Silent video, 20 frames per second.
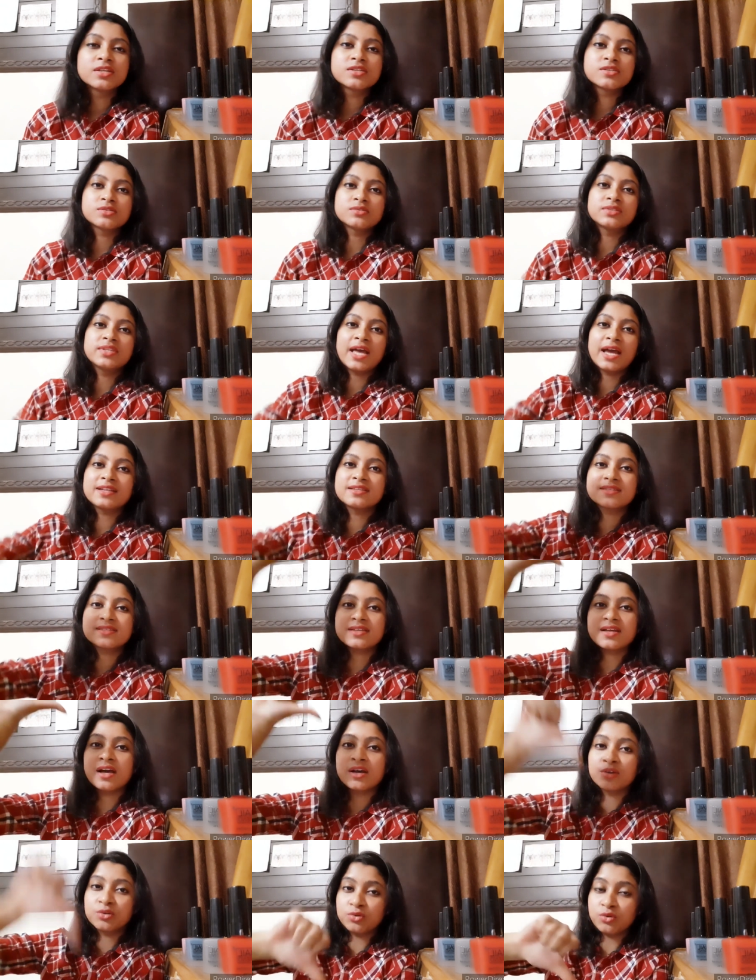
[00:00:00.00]
So that's
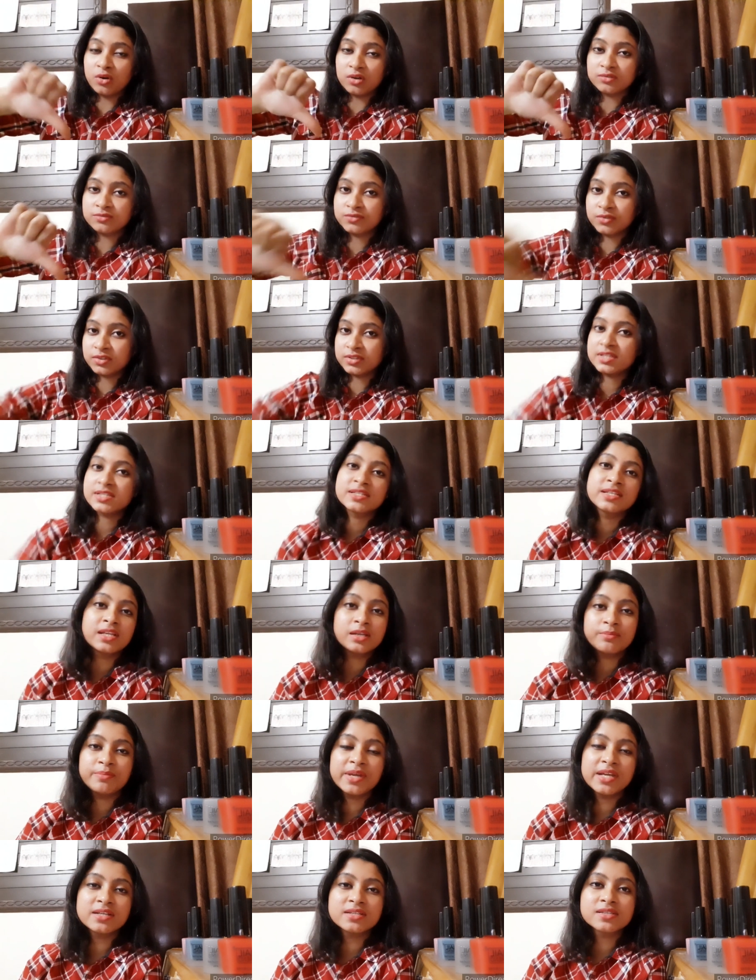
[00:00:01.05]
a con for these
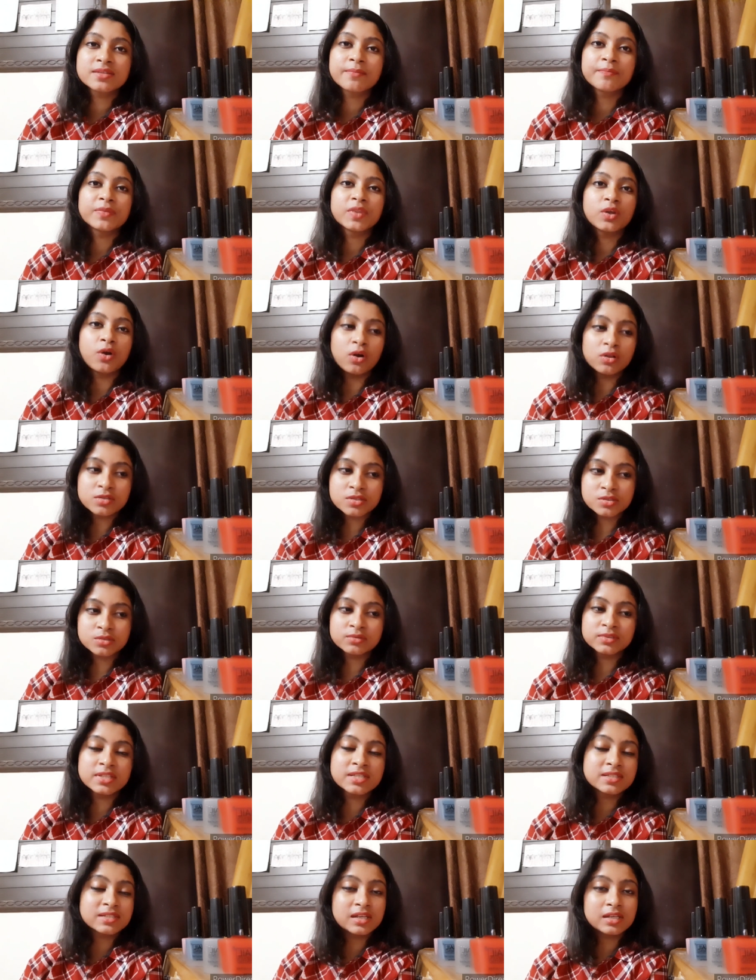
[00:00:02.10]
nail paints. Also,
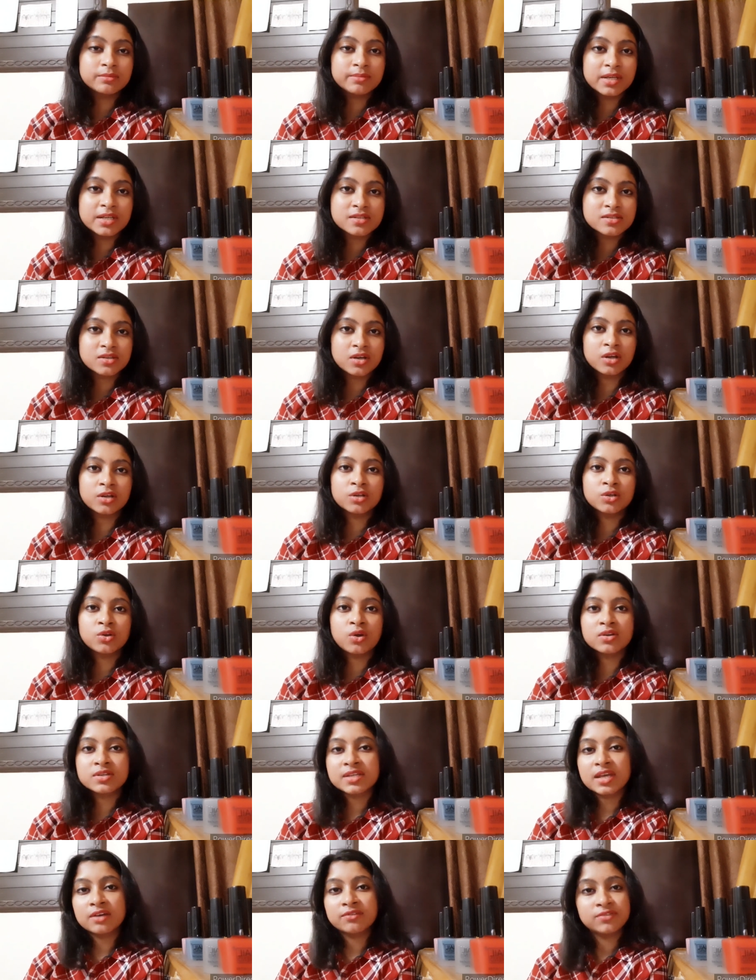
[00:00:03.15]
these nail paints are
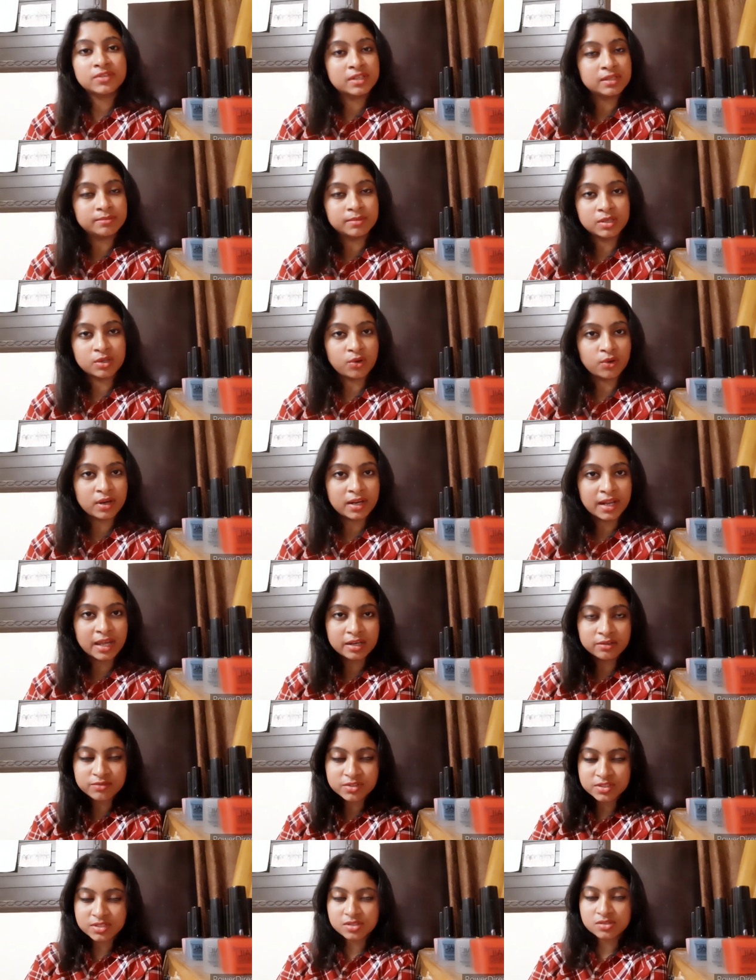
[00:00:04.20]
not available
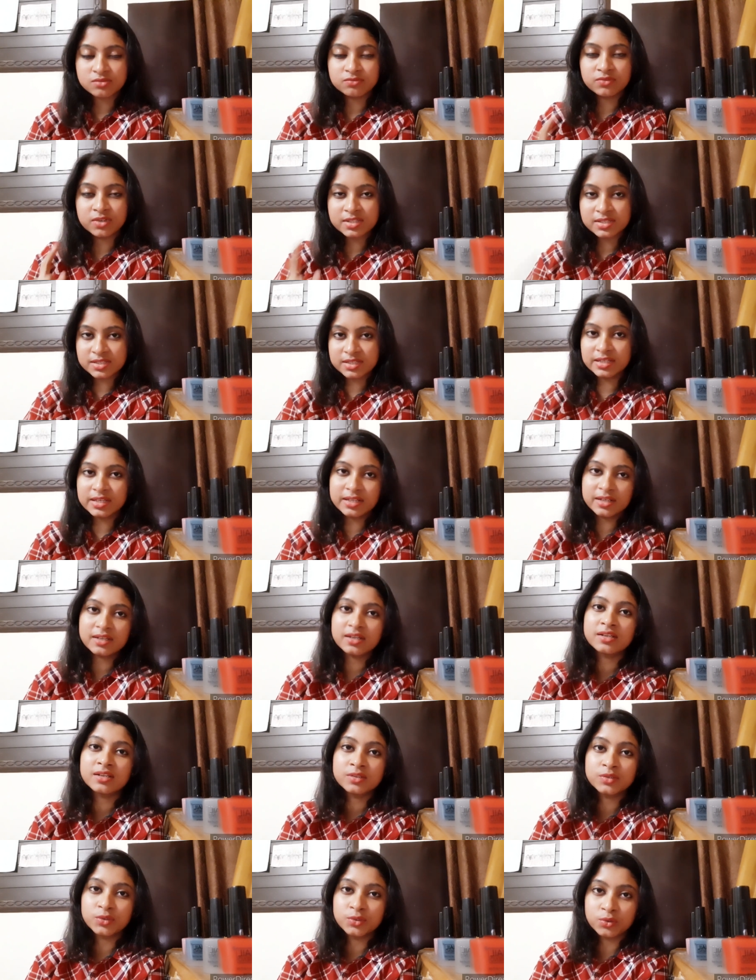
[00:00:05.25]
online, which is once again
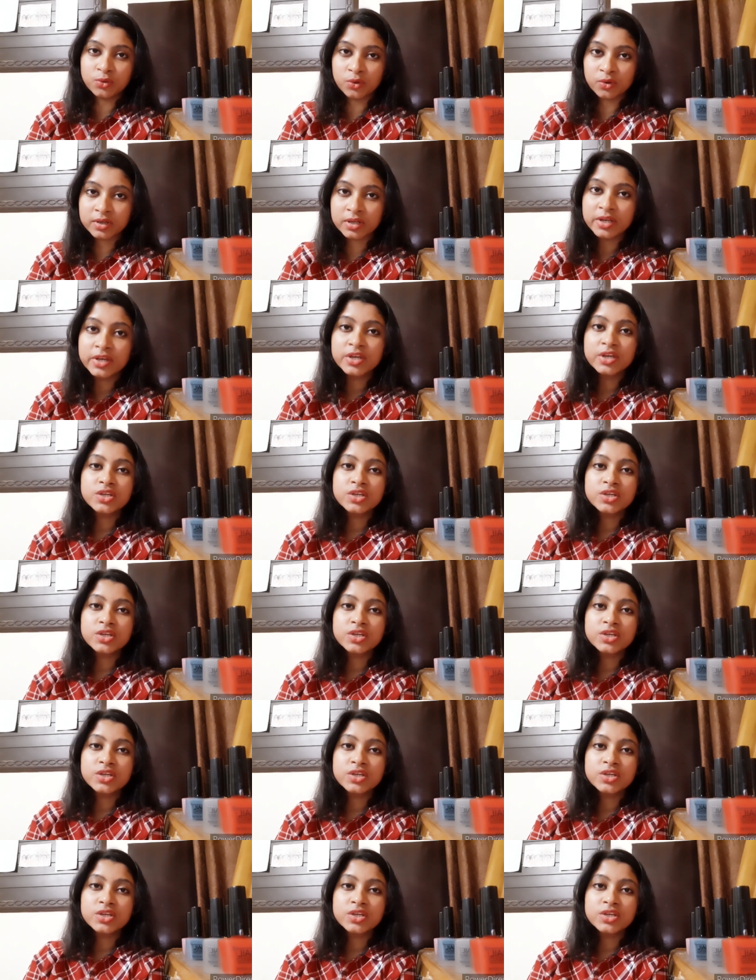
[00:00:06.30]
another con.